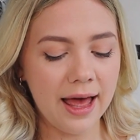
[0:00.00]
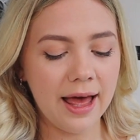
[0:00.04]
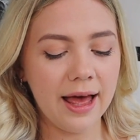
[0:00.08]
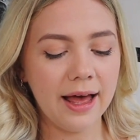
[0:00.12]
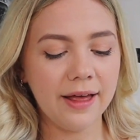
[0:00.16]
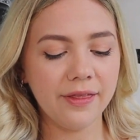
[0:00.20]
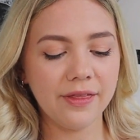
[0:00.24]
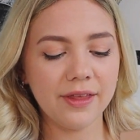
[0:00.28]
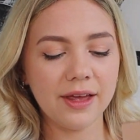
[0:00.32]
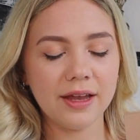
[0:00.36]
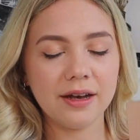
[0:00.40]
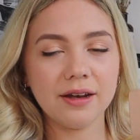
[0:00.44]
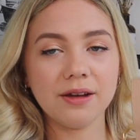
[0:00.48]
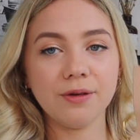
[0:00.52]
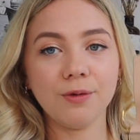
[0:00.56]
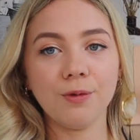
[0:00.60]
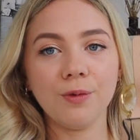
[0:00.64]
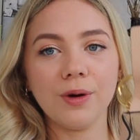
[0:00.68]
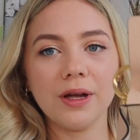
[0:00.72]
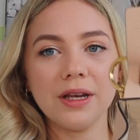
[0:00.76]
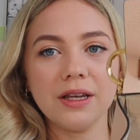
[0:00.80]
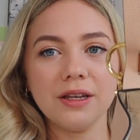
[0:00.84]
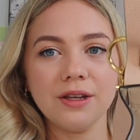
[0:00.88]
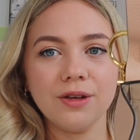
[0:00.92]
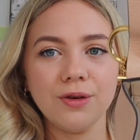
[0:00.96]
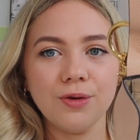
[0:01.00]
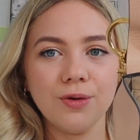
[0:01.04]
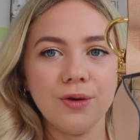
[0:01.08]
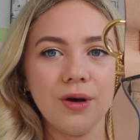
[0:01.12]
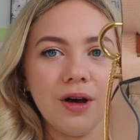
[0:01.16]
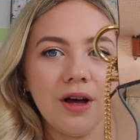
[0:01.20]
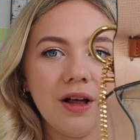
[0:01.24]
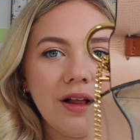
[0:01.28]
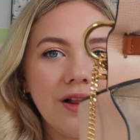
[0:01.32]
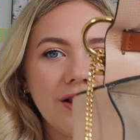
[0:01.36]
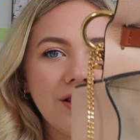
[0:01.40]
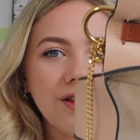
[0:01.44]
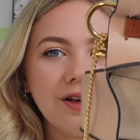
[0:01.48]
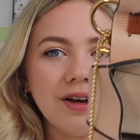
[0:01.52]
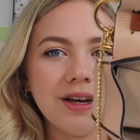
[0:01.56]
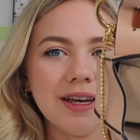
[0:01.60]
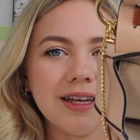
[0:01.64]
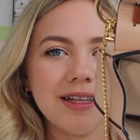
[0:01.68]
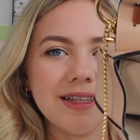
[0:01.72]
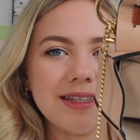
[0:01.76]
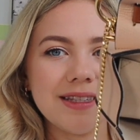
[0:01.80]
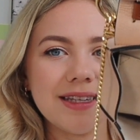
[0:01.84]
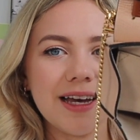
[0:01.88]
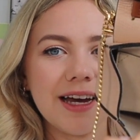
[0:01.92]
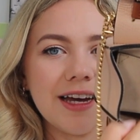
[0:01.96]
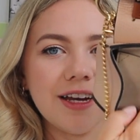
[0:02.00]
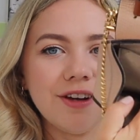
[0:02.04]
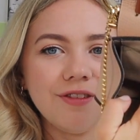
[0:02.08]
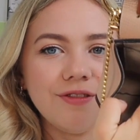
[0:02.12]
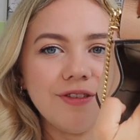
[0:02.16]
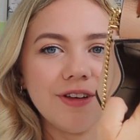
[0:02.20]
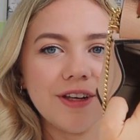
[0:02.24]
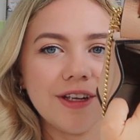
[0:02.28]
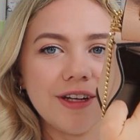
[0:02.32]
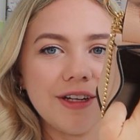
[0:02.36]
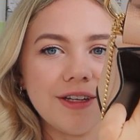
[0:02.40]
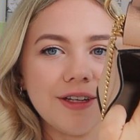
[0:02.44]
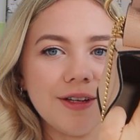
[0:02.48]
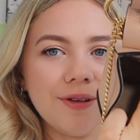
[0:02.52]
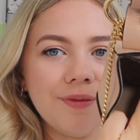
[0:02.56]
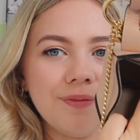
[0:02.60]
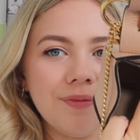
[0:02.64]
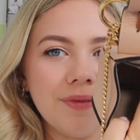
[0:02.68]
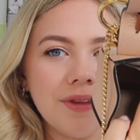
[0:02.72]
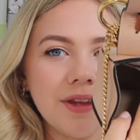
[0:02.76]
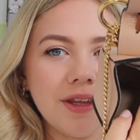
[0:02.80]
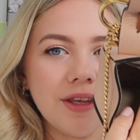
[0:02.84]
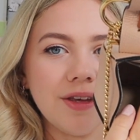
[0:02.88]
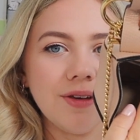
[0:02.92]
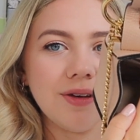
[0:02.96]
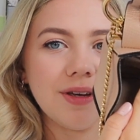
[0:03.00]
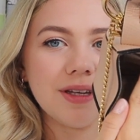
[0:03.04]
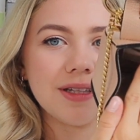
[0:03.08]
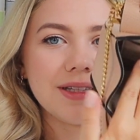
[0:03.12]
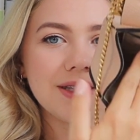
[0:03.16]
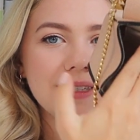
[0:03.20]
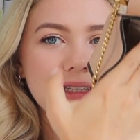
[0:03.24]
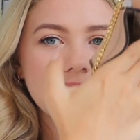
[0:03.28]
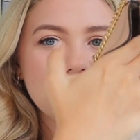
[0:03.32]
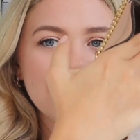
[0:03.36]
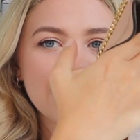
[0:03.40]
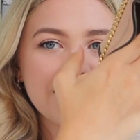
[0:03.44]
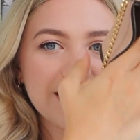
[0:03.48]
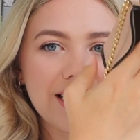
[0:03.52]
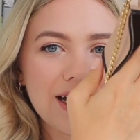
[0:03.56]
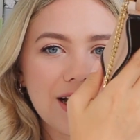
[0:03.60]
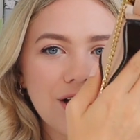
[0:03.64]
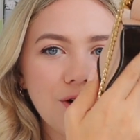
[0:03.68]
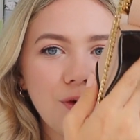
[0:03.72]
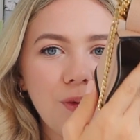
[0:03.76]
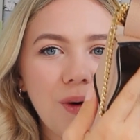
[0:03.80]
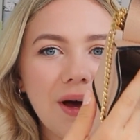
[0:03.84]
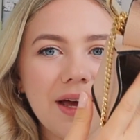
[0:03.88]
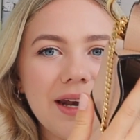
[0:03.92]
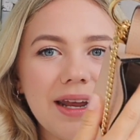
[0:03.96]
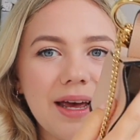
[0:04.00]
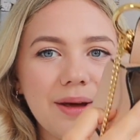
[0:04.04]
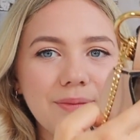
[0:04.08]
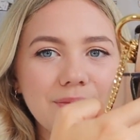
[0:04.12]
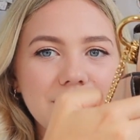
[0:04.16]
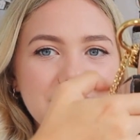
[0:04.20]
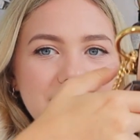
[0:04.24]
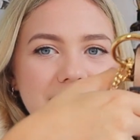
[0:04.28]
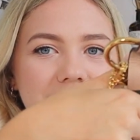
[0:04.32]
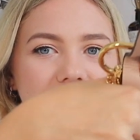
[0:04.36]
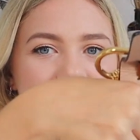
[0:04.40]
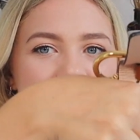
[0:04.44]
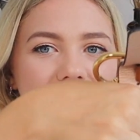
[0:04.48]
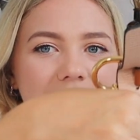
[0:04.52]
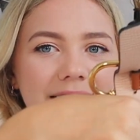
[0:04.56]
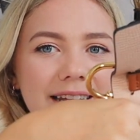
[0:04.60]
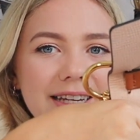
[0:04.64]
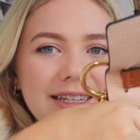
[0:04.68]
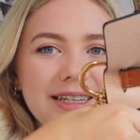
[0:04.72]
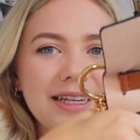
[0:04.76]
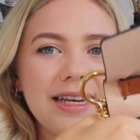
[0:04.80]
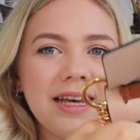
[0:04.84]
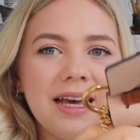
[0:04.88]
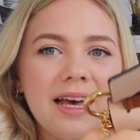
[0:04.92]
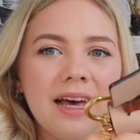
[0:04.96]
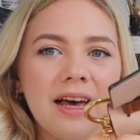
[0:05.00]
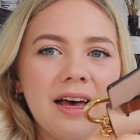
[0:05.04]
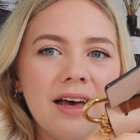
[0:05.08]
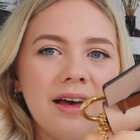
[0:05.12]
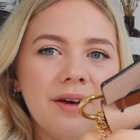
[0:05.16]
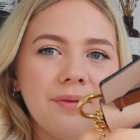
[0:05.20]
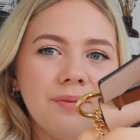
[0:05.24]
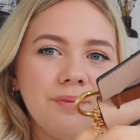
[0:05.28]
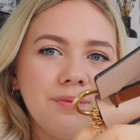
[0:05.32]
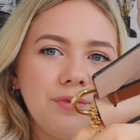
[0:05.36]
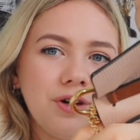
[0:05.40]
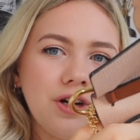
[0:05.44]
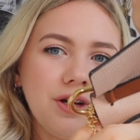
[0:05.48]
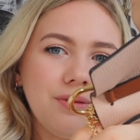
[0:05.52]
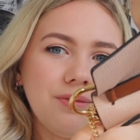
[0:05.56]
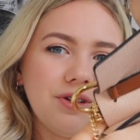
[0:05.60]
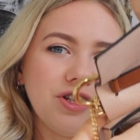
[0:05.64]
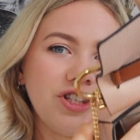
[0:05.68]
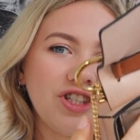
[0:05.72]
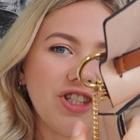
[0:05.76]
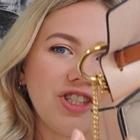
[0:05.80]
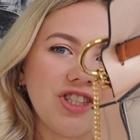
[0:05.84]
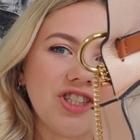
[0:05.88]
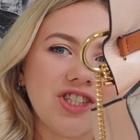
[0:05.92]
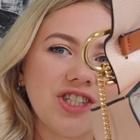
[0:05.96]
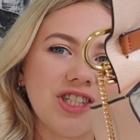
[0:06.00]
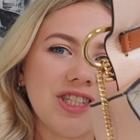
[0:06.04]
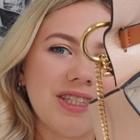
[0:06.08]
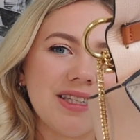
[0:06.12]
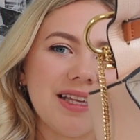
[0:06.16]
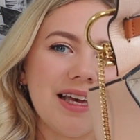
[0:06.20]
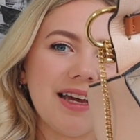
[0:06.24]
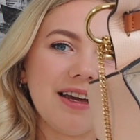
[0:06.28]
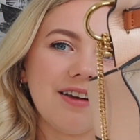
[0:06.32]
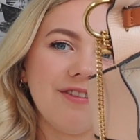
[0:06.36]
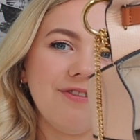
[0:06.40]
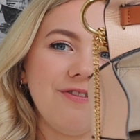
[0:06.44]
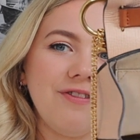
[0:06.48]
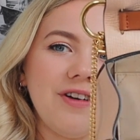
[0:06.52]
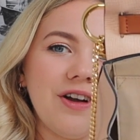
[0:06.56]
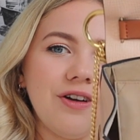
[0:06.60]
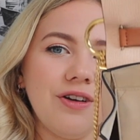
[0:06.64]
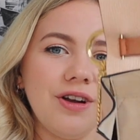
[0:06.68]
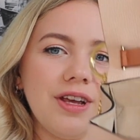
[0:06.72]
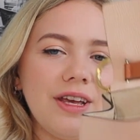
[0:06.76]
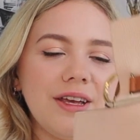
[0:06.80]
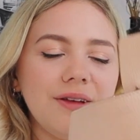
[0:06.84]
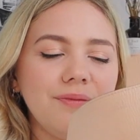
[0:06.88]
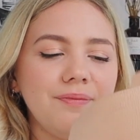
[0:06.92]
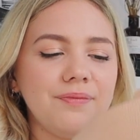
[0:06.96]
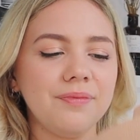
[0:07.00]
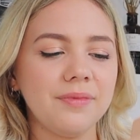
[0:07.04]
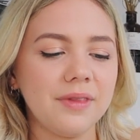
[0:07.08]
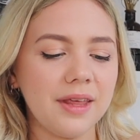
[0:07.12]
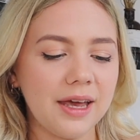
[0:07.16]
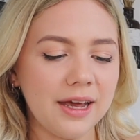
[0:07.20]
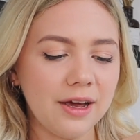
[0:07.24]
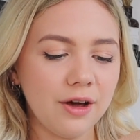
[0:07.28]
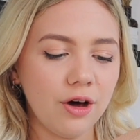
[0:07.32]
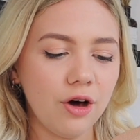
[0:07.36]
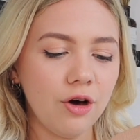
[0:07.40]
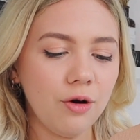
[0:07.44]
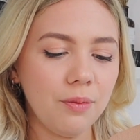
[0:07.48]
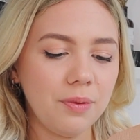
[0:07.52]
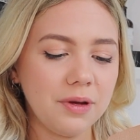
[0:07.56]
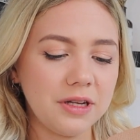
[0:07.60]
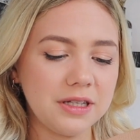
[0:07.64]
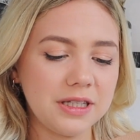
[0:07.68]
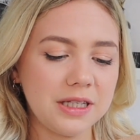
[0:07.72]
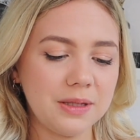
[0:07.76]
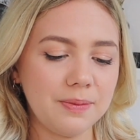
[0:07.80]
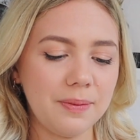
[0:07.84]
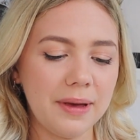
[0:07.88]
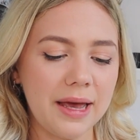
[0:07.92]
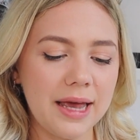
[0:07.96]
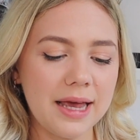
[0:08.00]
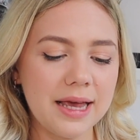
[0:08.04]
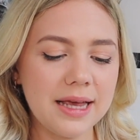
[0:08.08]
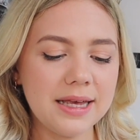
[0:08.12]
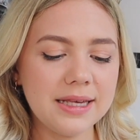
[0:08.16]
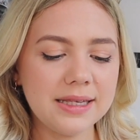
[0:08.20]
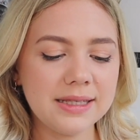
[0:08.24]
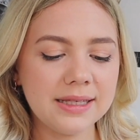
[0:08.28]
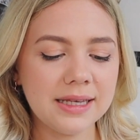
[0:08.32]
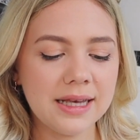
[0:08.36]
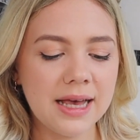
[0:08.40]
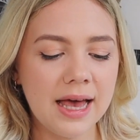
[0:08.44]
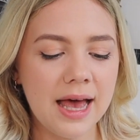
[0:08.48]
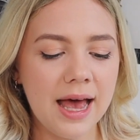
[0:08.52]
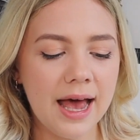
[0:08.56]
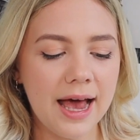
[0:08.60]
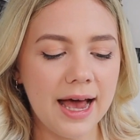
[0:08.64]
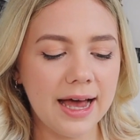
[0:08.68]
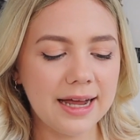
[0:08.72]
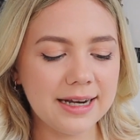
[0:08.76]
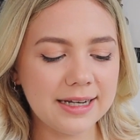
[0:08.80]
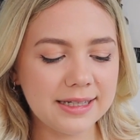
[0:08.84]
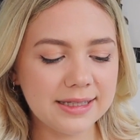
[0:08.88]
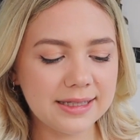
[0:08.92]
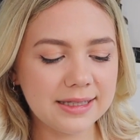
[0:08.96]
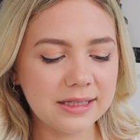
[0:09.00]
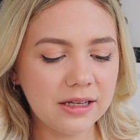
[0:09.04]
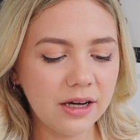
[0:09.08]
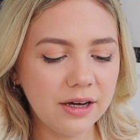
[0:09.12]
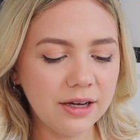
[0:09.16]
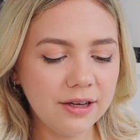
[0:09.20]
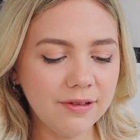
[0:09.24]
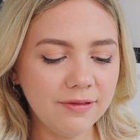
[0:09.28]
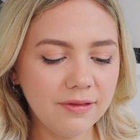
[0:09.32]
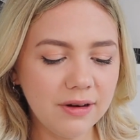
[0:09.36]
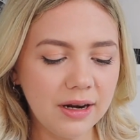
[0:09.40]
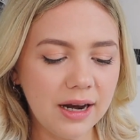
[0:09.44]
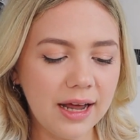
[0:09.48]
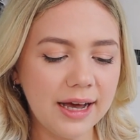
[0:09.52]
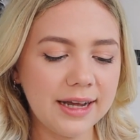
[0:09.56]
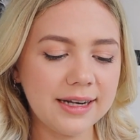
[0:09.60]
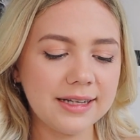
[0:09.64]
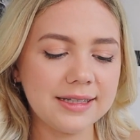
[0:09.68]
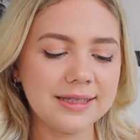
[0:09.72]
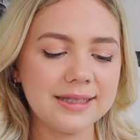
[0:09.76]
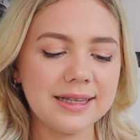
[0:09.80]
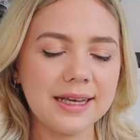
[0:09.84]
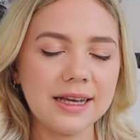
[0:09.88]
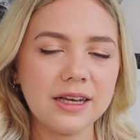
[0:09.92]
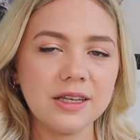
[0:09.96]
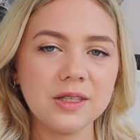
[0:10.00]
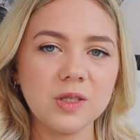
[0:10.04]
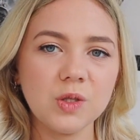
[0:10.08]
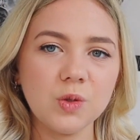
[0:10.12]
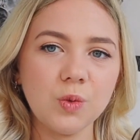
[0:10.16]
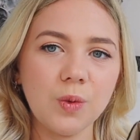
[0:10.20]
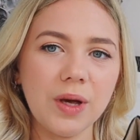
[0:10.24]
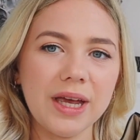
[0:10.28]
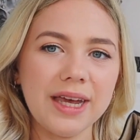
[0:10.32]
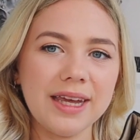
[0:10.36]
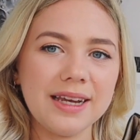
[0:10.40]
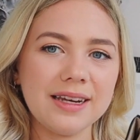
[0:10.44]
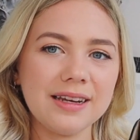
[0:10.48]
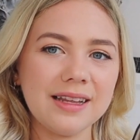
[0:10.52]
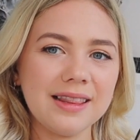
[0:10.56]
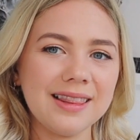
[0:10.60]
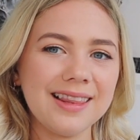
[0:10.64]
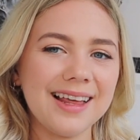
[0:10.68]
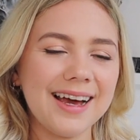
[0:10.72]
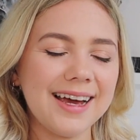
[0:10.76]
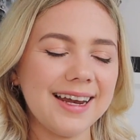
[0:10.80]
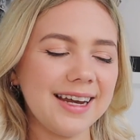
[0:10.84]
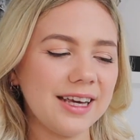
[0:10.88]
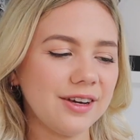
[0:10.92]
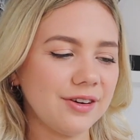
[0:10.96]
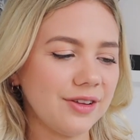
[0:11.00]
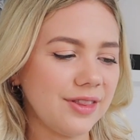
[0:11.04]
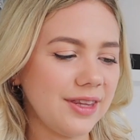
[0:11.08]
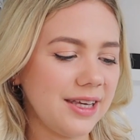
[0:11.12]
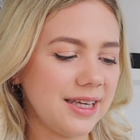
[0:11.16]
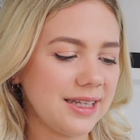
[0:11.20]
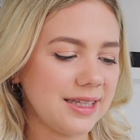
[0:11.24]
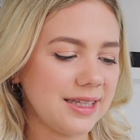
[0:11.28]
And then when you look inside of it, you can see it's like quite empty and it pretty much is just like very like open space. And it's not even lined, it's like a suede lining on the